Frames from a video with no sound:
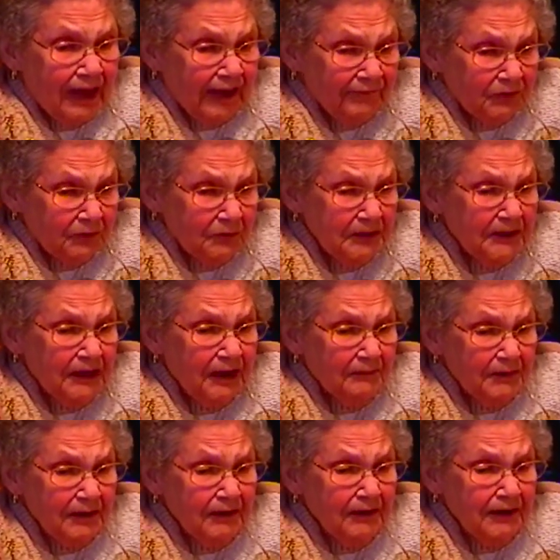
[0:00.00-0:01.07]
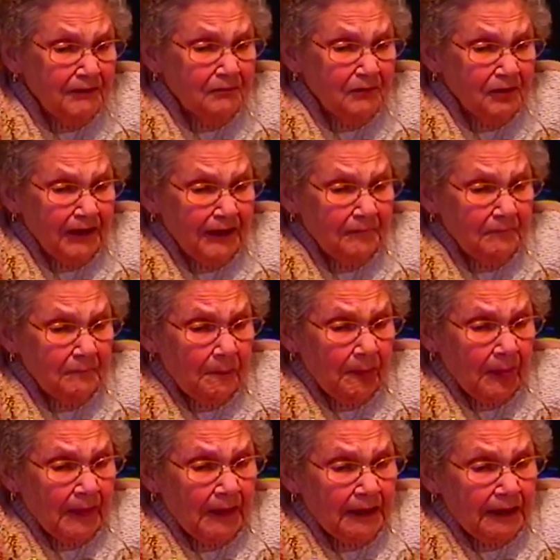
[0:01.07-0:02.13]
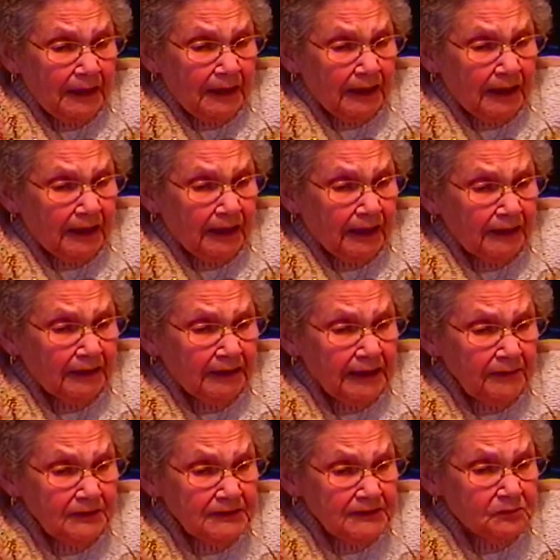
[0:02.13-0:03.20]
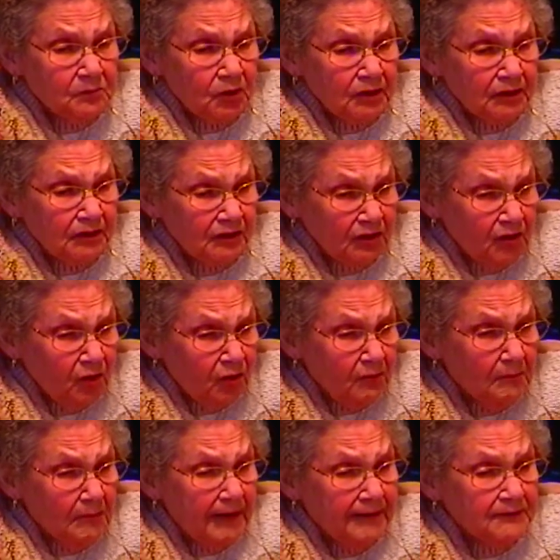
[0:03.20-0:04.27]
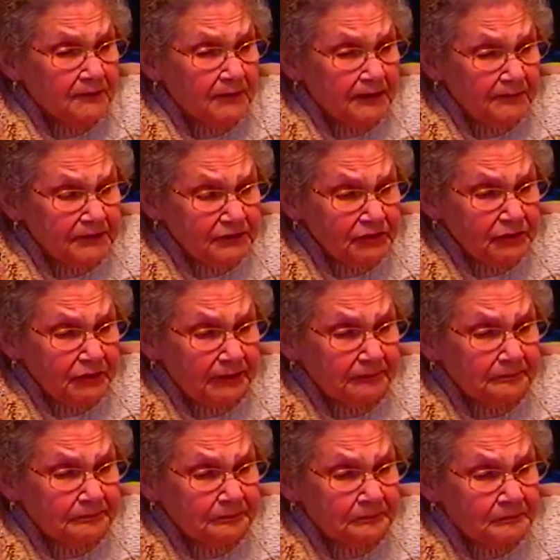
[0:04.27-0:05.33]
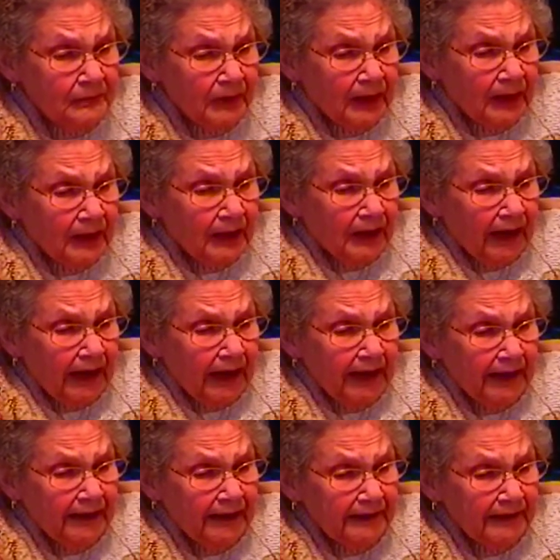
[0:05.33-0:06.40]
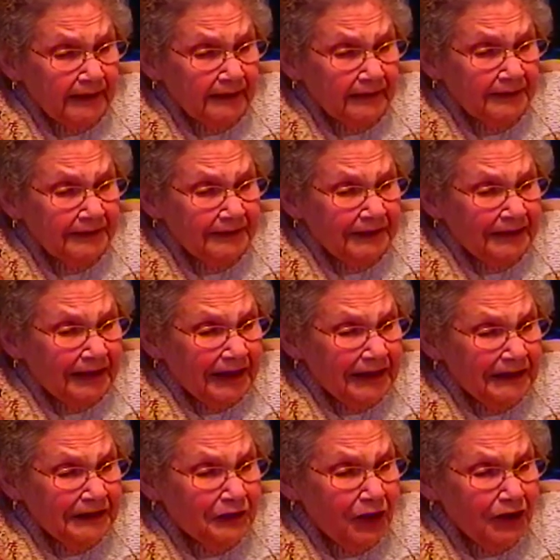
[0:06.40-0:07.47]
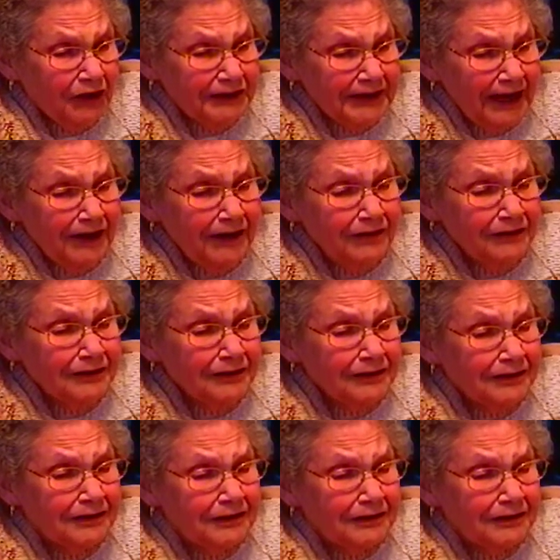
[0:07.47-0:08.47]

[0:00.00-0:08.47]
after we got married, why, he was working in the coal mines, what he was doing, and he'd gone down